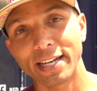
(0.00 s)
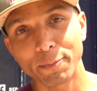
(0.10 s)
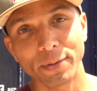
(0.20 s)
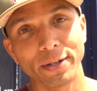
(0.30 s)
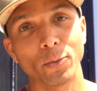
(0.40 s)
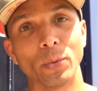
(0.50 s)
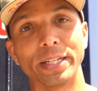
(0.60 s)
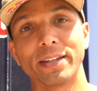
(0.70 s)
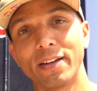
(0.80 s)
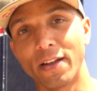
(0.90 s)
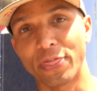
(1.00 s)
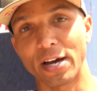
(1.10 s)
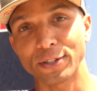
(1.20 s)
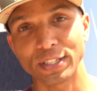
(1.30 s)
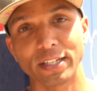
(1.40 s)
up with
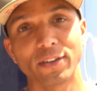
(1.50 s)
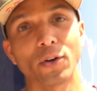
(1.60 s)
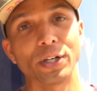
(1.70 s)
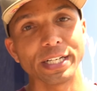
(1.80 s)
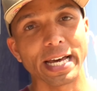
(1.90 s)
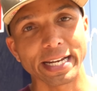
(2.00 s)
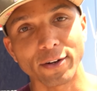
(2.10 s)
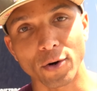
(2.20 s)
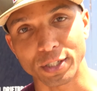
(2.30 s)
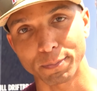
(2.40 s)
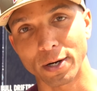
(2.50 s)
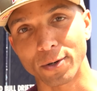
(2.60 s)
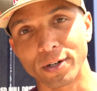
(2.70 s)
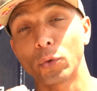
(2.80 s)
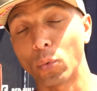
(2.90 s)
1039
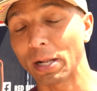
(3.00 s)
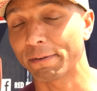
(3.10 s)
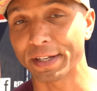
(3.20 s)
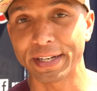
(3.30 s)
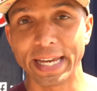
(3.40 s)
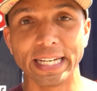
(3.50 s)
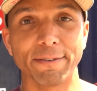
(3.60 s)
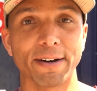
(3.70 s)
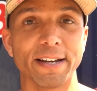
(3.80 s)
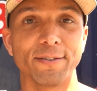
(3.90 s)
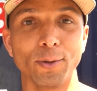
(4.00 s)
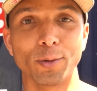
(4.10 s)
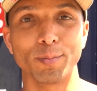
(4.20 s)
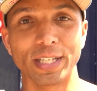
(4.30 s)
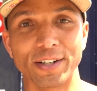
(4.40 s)
horsepower, 1285
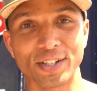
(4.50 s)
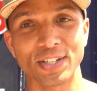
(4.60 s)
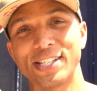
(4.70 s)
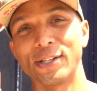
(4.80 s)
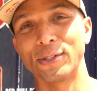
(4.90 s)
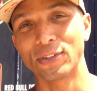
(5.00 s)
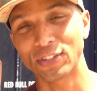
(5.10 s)
Newton meters. So